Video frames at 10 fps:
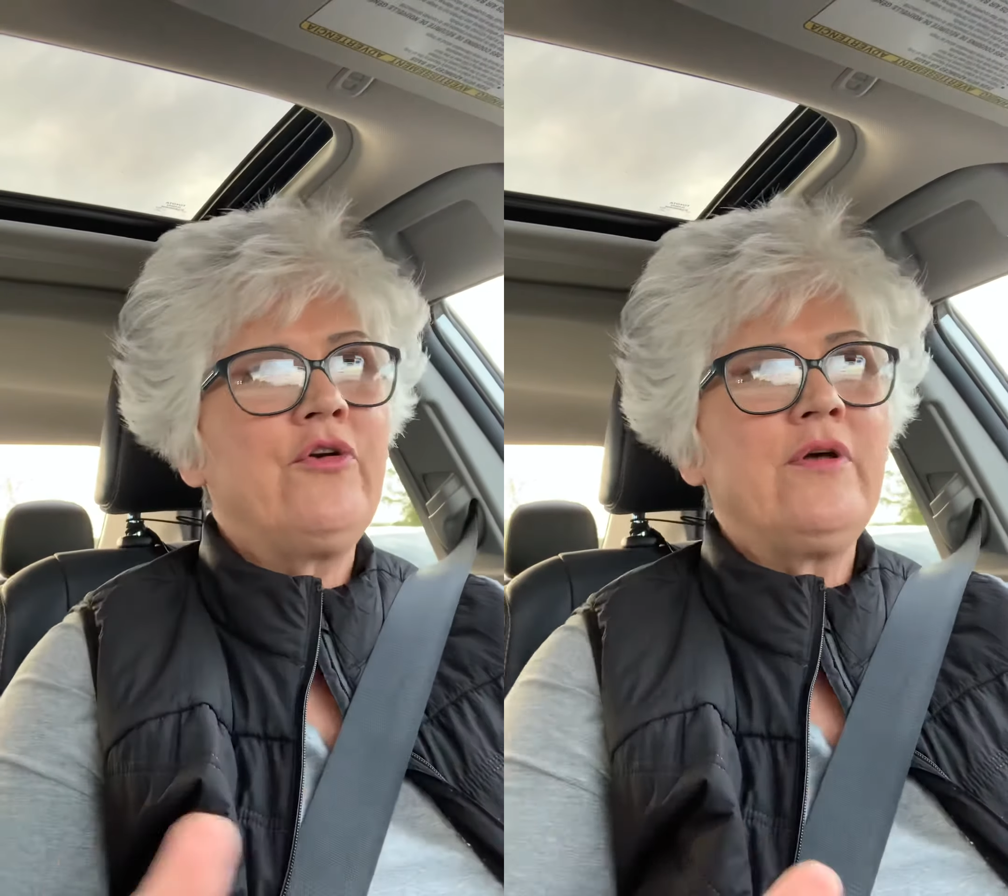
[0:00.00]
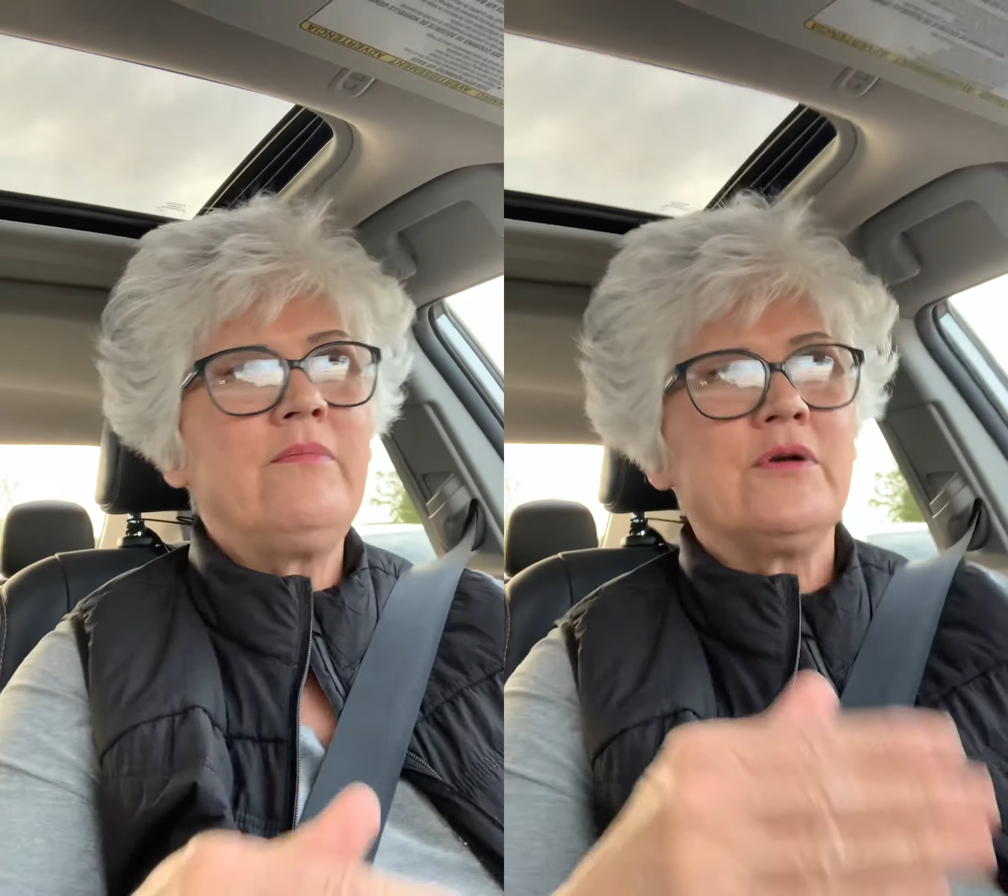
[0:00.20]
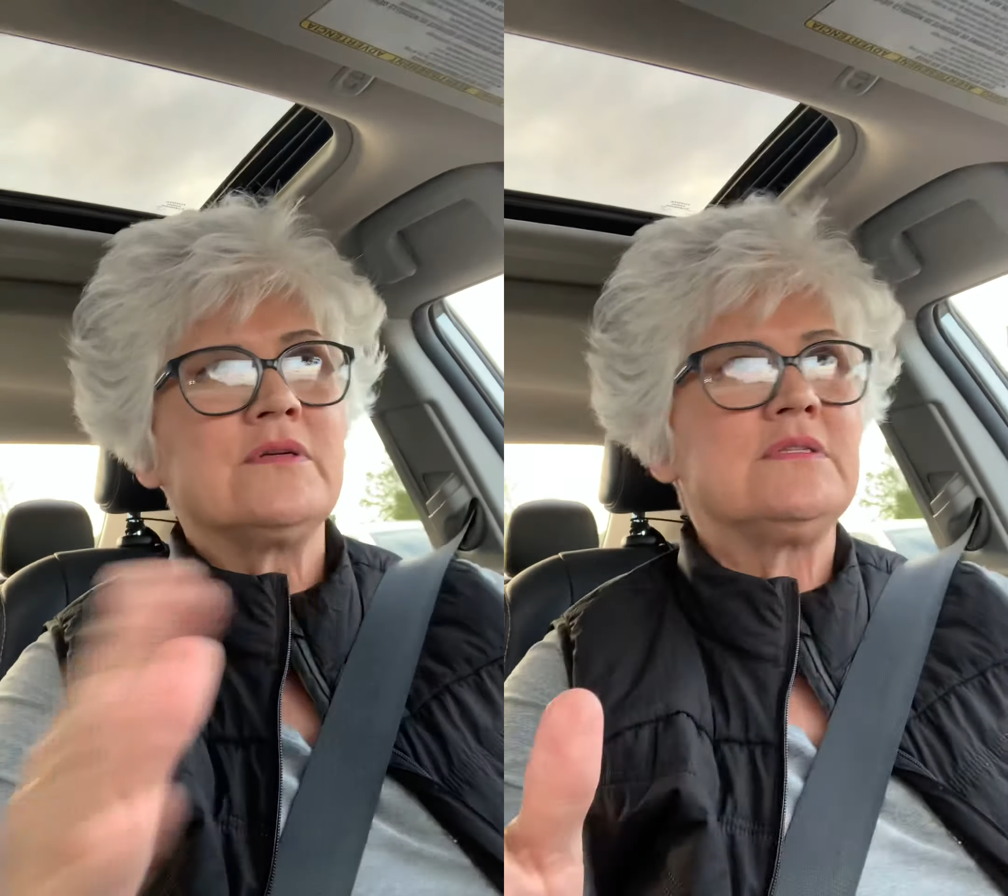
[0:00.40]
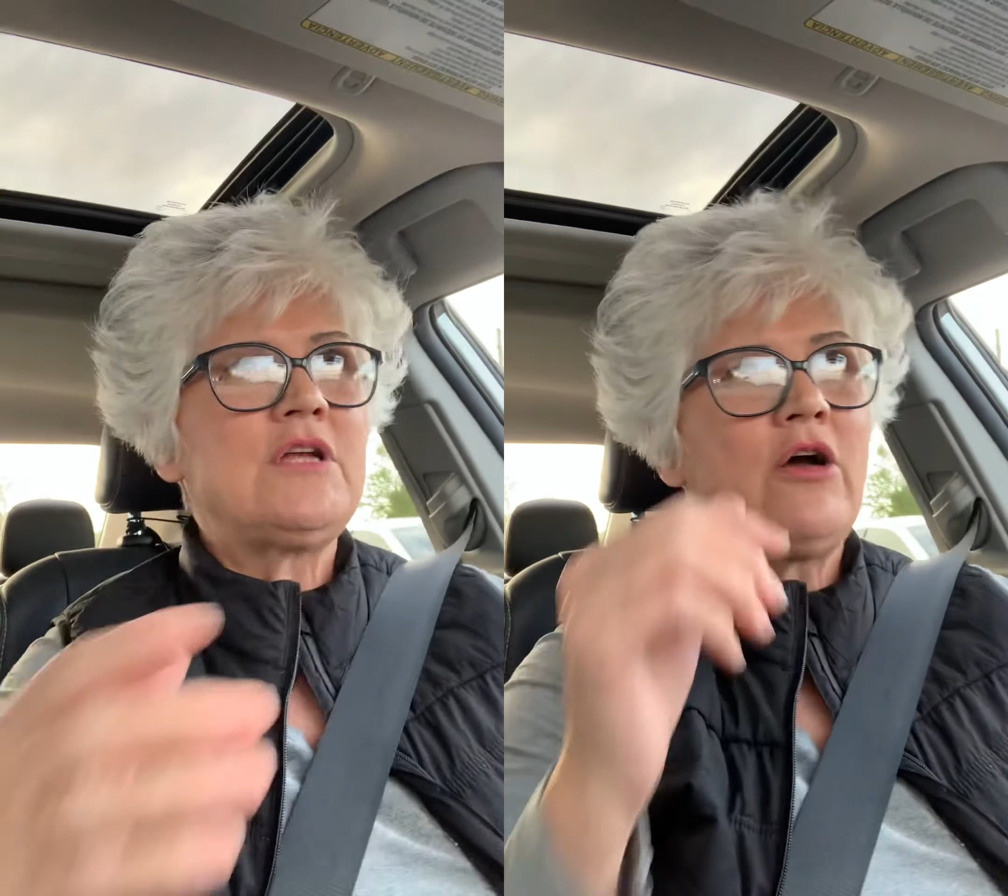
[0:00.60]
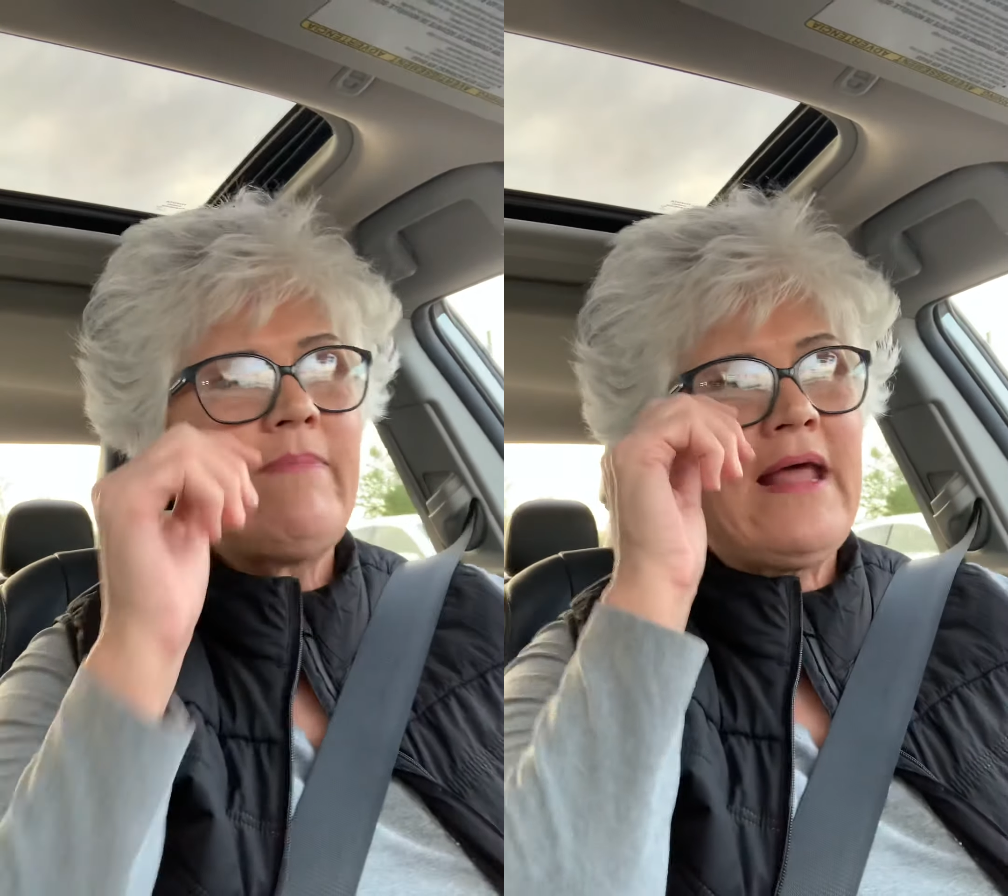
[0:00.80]
them or
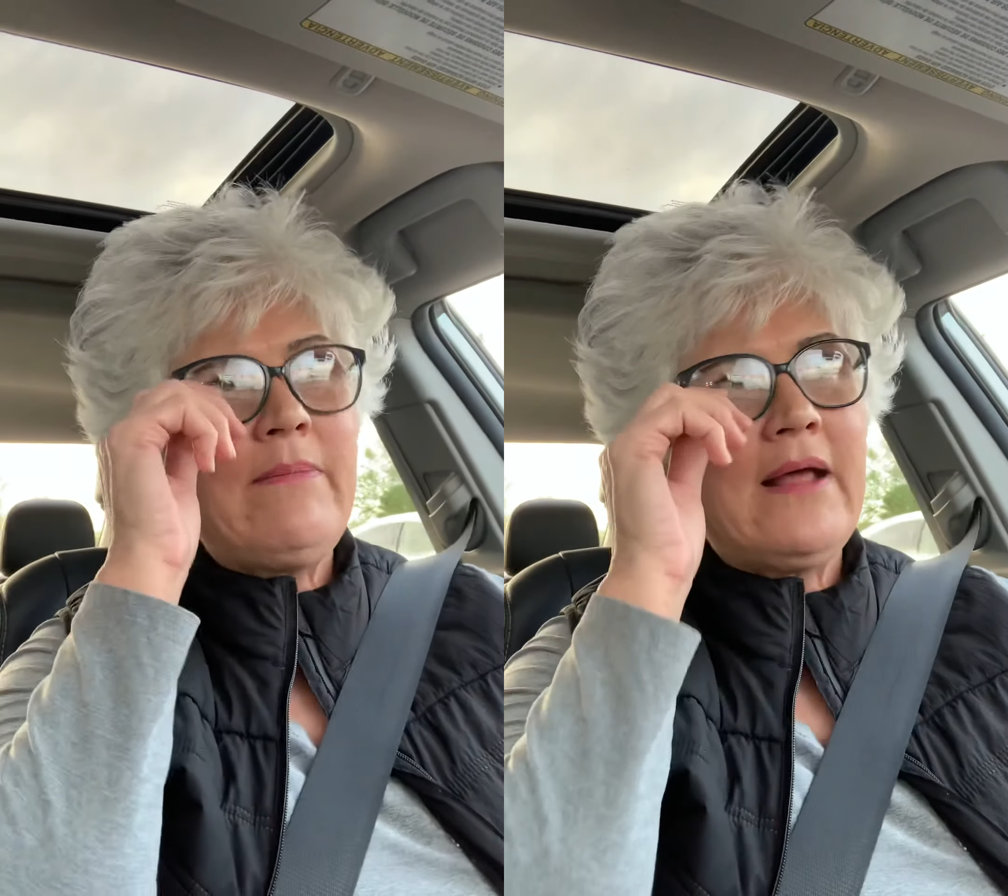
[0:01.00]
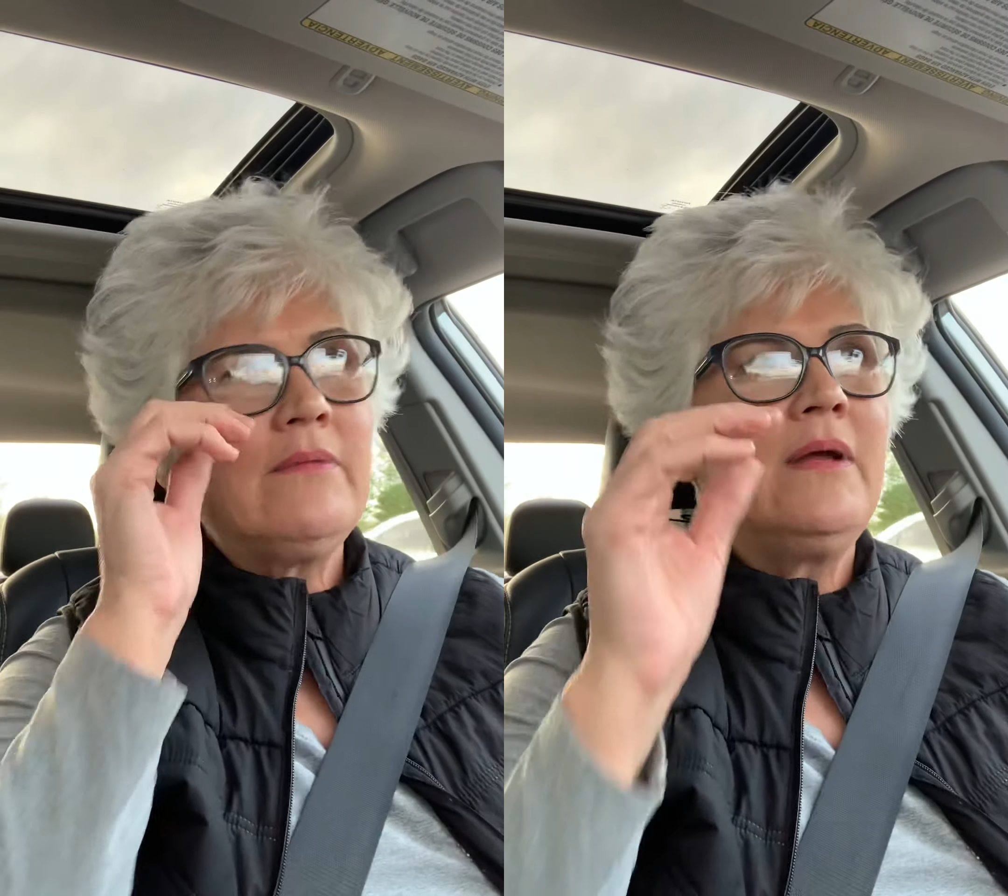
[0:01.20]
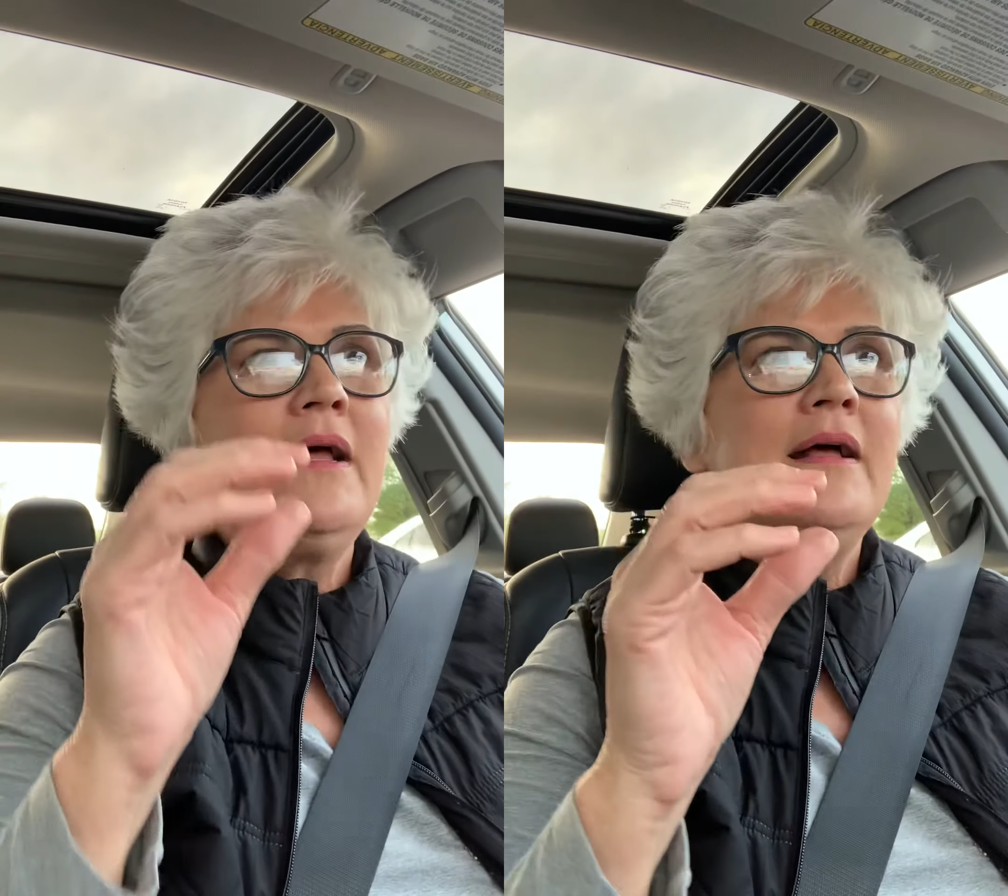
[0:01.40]
talk bad about them,